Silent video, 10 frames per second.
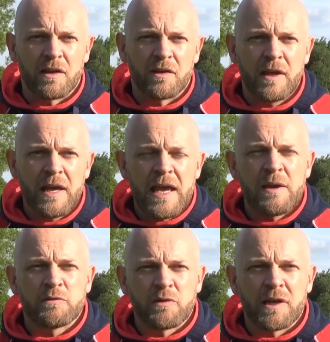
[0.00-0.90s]
And he
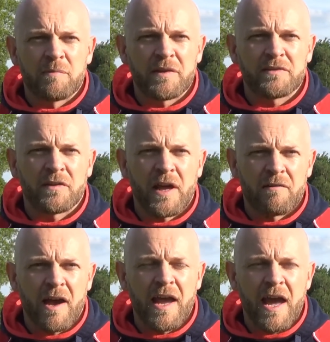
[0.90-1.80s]
was really missed on that
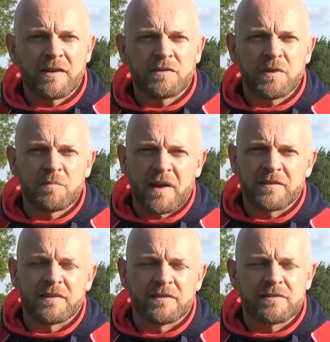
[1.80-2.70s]
right edge, so he's
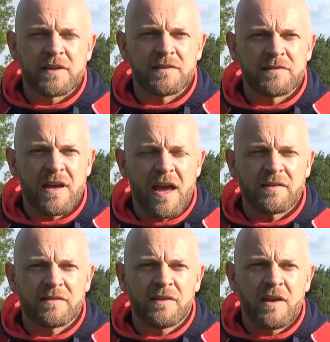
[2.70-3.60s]
passed his test.